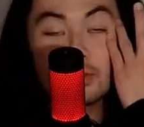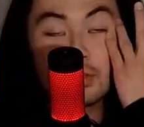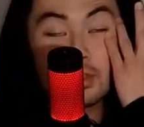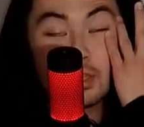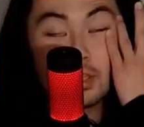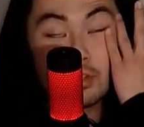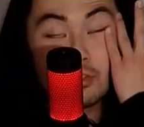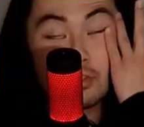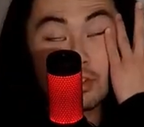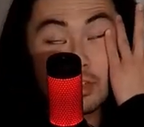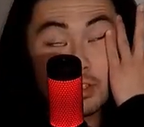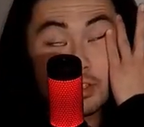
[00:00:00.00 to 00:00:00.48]
So
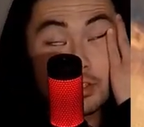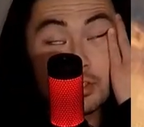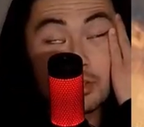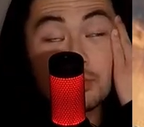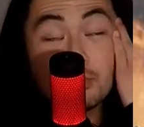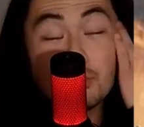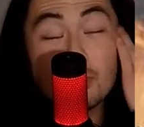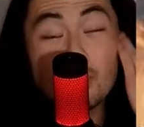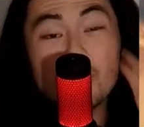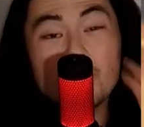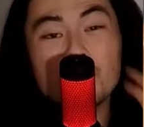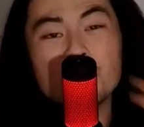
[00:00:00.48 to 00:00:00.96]
they create
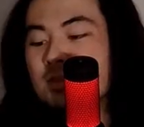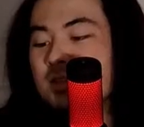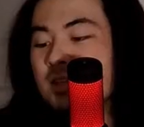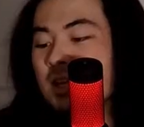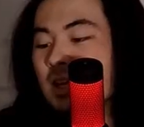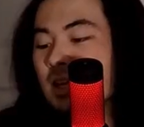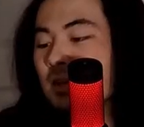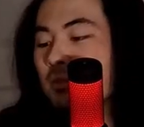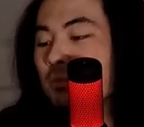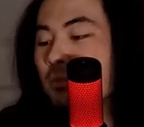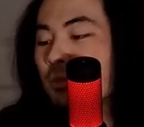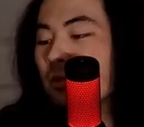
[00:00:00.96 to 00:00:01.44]
two more. The
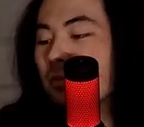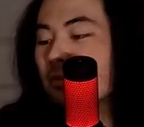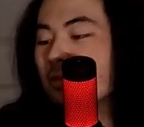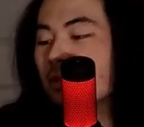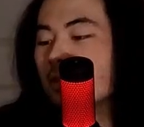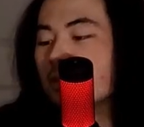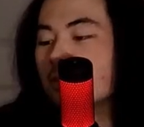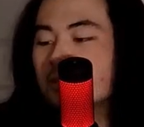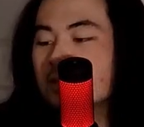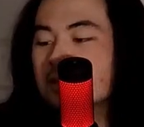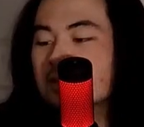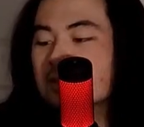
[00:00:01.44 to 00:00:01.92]
second
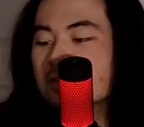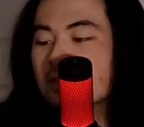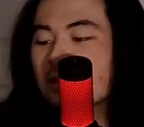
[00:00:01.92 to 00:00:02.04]
movie is